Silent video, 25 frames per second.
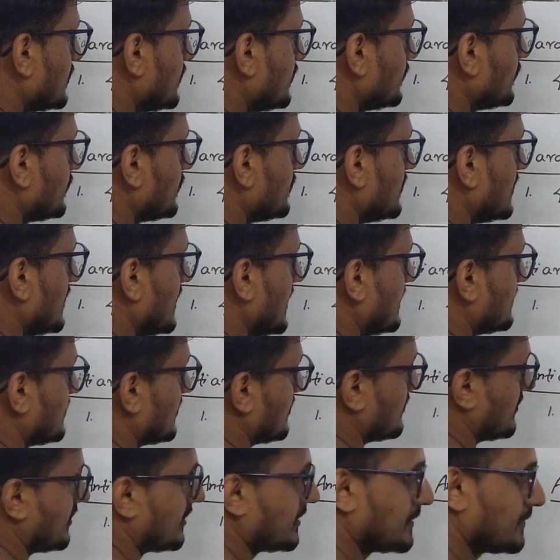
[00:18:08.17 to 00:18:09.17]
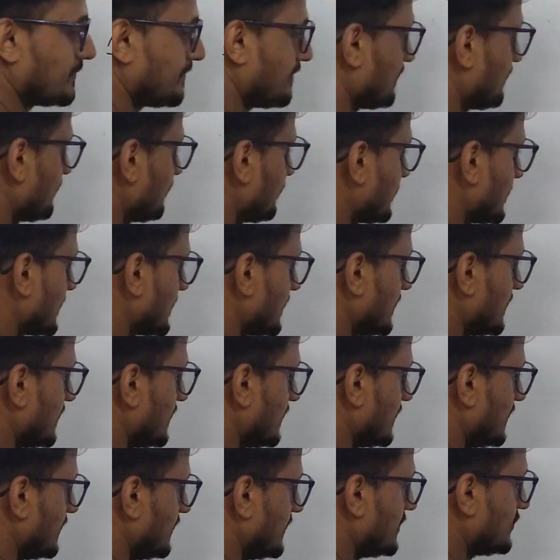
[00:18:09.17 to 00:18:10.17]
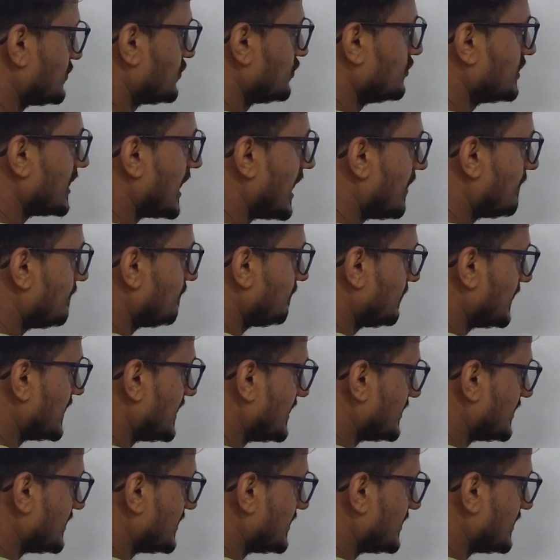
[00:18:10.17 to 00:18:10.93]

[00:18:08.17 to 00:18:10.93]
2, 3, etc. They should have